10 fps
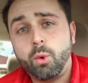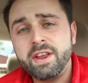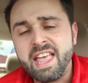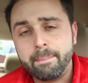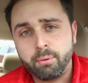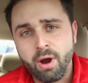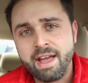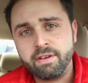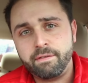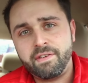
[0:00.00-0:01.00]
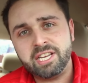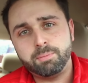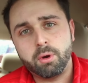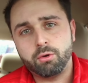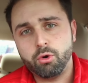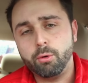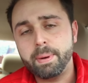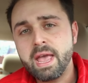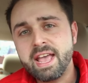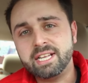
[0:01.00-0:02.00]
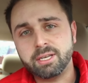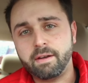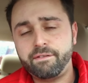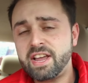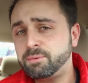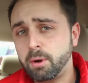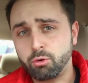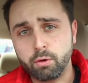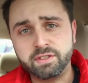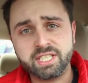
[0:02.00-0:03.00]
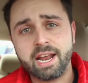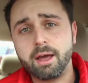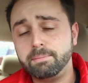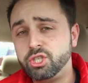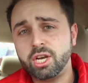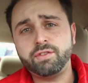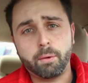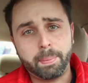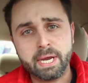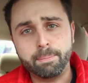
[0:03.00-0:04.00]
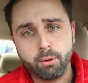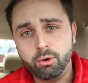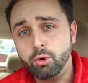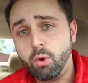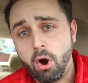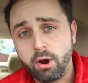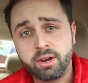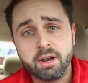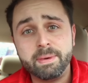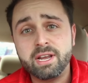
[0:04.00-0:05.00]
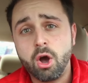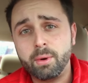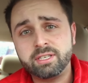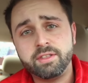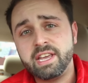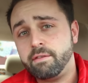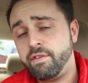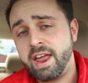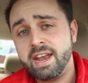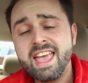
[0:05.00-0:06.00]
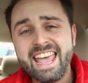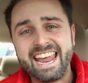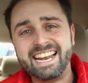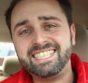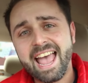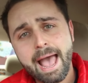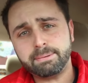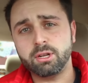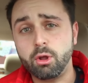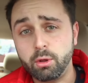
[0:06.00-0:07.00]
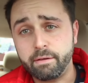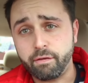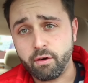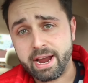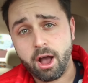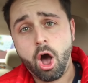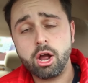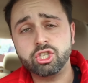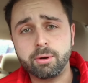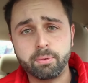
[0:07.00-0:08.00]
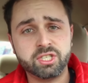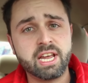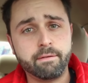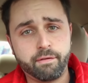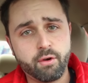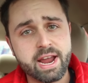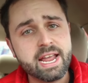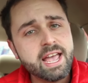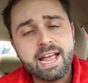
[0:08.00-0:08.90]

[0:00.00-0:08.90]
Join that private Facebook group. It's a Facebook group set up just for people who are going to be going to the event, and it's absolutely free, 100% free.